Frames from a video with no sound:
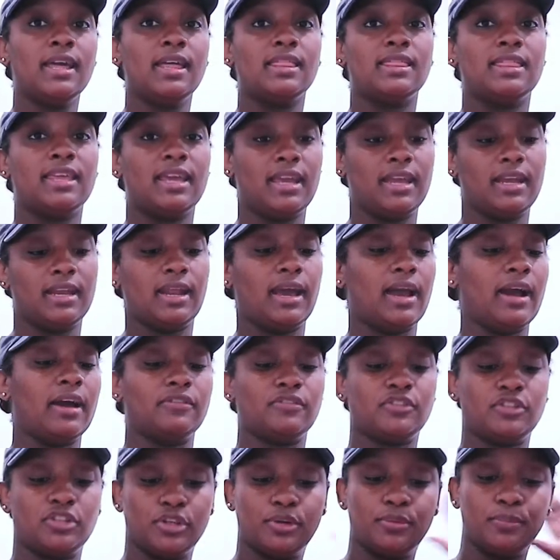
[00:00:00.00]
they'd have
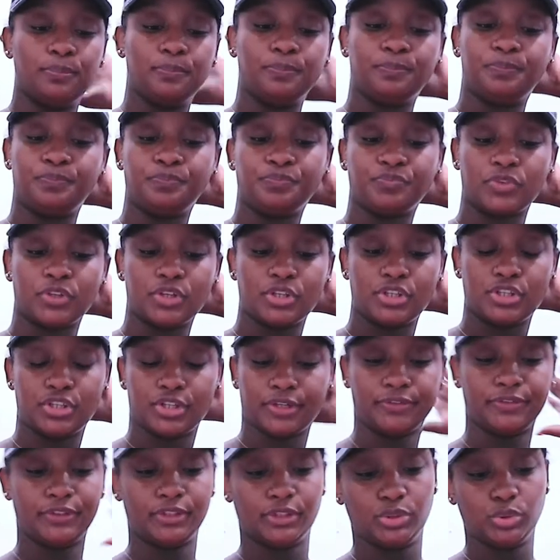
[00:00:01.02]
some
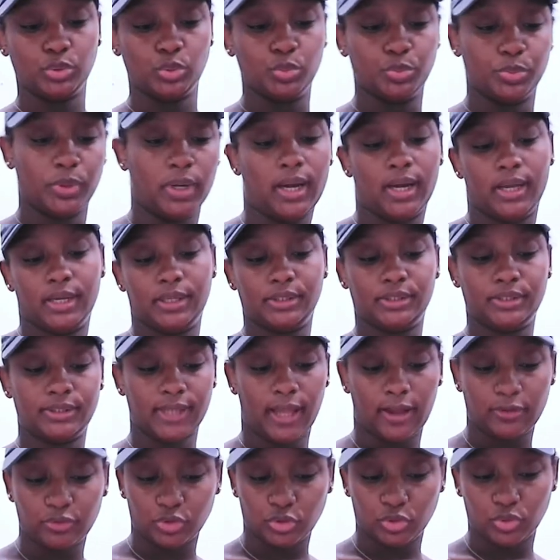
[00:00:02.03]
stuff to do but it's
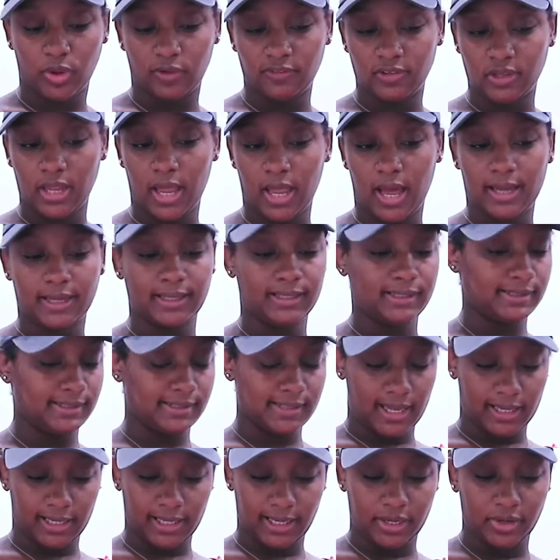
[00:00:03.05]
after 12 o'clock and it's
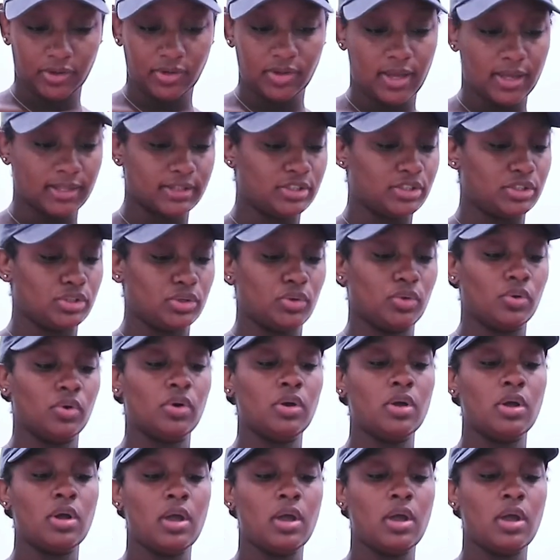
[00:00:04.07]
not here yet so